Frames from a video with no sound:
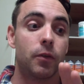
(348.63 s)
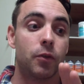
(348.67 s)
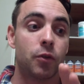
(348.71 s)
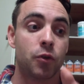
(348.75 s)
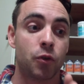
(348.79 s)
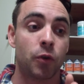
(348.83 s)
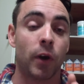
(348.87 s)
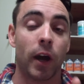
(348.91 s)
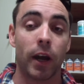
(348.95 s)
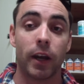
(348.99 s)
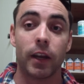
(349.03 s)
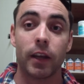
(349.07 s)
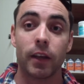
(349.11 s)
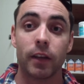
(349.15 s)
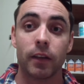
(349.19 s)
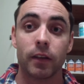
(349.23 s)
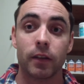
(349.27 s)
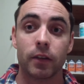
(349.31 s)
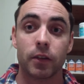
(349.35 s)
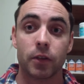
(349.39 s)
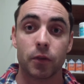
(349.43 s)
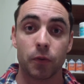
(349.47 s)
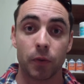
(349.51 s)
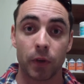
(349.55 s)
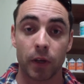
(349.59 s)

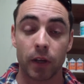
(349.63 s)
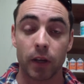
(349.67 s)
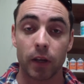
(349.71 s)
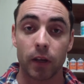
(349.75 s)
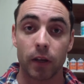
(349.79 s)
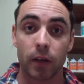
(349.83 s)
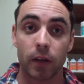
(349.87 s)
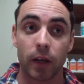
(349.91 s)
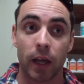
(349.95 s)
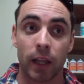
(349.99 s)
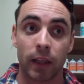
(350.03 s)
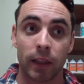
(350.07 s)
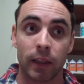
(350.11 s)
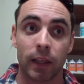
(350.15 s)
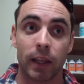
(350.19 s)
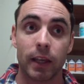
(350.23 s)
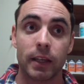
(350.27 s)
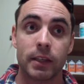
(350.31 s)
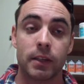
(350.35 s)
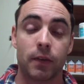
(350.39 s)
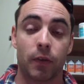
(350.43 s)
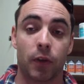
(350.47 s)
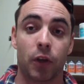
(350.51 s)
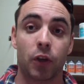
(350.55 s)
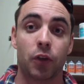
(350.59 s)
training, doing at
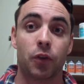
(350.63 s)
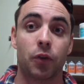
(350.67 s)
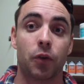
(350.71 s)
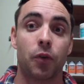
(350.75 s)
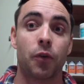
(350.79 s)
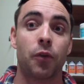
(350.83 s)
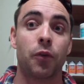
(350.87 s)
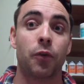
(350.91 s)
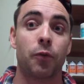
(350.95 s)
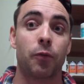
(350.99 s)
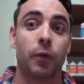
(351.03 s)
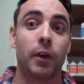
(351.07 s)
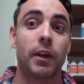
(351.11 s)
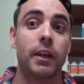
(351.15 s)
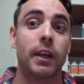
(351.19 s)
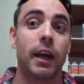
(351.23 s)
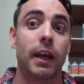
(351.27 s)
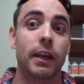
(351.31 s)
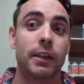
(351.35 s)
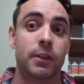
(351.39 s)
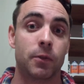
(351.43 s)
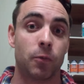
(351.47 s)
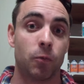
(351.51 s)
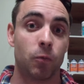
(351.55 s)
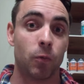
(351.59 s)
least, you could do 3
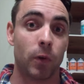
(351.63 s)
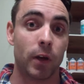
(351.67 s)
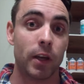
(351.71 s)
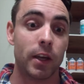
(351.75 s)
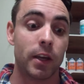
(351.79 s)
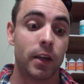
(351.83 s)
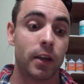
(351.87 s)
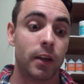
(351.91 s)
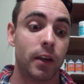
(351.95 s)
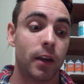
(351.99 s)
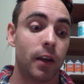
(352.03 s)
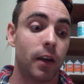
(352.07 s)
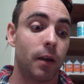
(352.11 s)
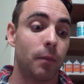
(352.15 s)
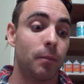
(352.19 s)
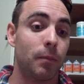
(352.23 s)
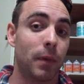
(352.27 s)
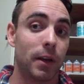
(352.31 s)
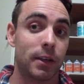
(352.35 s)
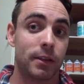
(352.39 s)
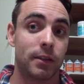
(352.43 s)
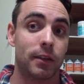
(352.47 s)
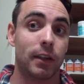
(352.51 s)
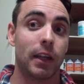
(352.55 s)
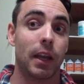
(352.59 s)
days a week
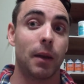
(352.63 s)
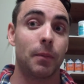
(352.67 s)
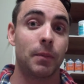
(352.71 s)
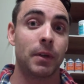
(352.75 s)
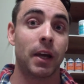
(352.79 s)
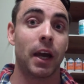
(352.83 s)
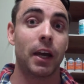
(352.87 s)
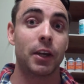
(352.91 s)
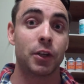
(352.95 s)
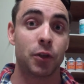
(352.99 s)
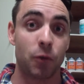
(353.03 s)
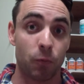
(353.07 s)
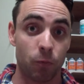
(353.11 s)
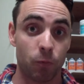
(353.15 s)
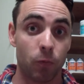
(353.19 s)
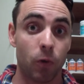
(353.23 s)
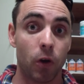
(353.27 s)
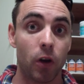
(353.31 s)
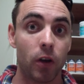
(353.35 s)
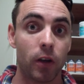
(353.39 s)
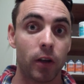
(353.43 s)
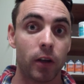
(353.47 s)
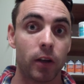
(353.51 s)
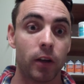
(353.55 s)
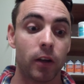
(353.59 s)
muscle adaptation
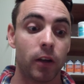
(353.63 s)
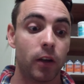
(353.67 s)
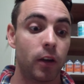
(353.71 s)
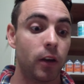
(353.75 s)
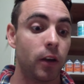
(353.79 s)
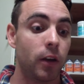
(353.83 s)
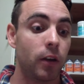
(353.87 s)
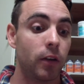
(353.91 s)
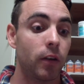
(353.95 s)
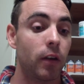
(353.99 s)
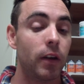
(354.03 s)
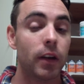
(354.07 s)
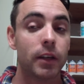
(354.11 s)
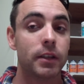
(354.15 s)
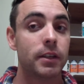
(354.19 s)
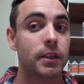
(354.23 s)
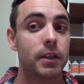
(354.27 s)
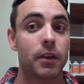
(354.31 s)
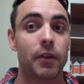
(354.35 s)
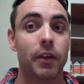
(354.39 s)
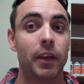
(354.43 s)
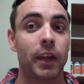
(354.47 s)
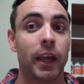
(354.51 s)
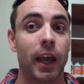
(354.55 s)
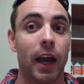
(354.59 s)
work, not
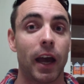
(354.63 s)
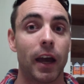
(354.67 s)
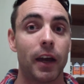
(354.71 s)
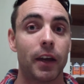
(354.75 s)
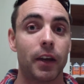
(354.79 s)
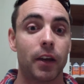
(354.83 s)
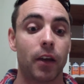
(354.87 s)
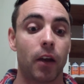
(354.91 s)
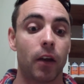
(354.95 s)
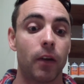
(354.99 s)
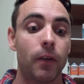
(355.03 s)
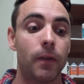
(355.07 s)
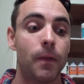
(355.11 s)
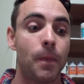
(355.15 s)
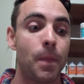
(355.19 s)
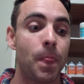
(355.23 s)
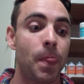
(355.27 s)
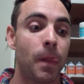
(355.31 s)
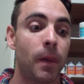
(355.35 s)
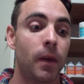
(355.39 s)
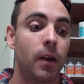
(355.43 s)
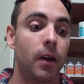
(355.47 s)
necessarily cardio,